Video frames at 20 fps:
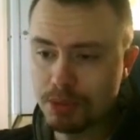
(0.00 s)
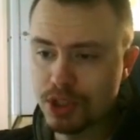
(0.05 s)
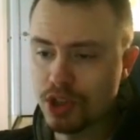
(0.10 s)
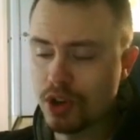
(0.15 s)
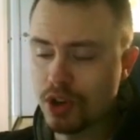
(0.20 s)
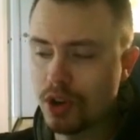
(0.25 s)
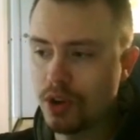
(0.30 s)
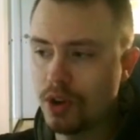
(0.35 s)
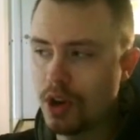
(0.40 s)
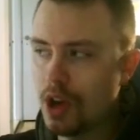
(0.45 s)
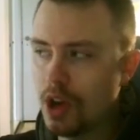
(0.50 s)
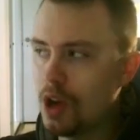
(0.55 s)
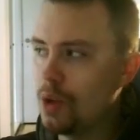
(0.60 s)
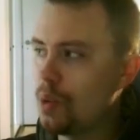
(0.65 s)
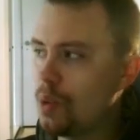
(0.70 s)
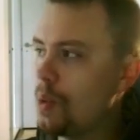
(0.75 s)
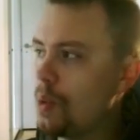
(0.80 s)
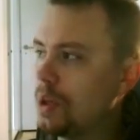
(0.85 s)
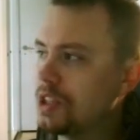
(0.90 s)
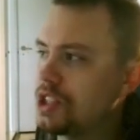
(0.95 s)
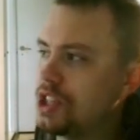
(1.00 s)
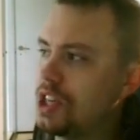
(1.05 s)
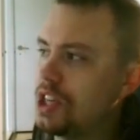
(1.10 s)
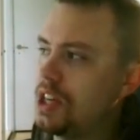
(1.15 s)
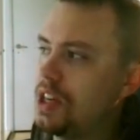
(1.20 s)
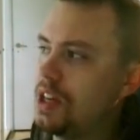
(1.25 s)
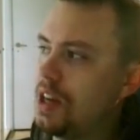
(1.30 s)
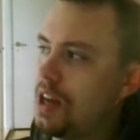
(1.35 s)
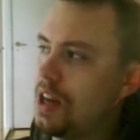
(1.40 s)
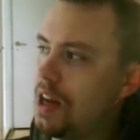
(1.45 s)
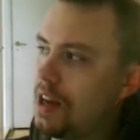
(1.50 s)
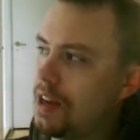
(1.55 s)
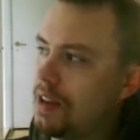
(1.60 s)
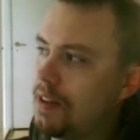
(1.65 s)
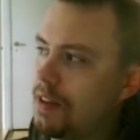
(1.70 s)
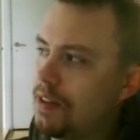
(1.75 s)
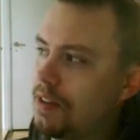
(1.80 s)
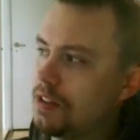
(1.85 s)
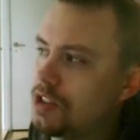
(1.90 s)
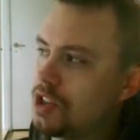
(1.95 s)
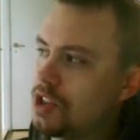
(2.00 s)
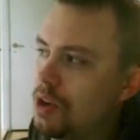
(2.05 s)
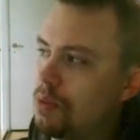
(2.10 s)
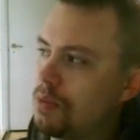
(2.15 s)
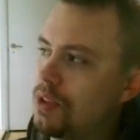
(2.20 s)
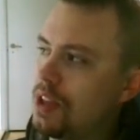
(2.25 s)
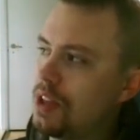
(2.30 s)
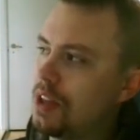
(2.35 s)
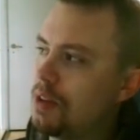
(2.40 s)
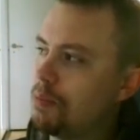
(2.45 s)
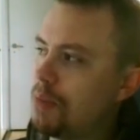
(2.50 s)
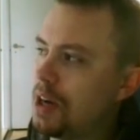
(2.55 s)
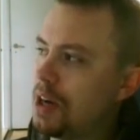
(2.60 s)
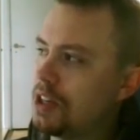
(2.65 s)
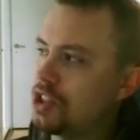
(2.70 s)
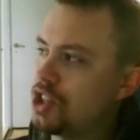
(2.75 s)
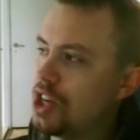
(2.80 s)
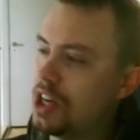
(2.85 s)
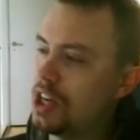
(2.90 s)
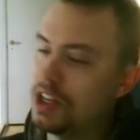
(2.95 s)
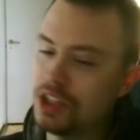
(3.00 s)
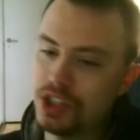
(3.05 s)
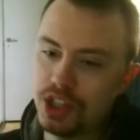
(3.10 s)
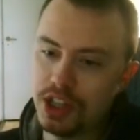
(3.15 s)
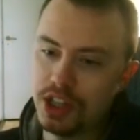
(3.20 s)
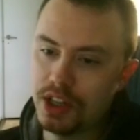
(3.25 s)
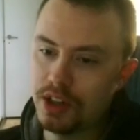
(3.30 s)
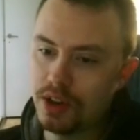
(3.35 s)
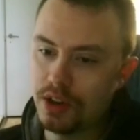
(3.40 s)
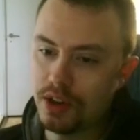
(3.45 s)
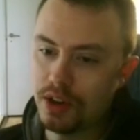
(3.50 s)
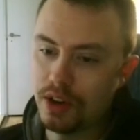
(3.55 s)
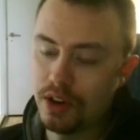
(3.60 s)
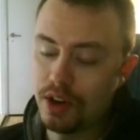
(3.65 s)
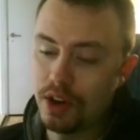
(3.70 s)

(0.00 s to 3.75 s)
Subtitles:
so we will see like something might change in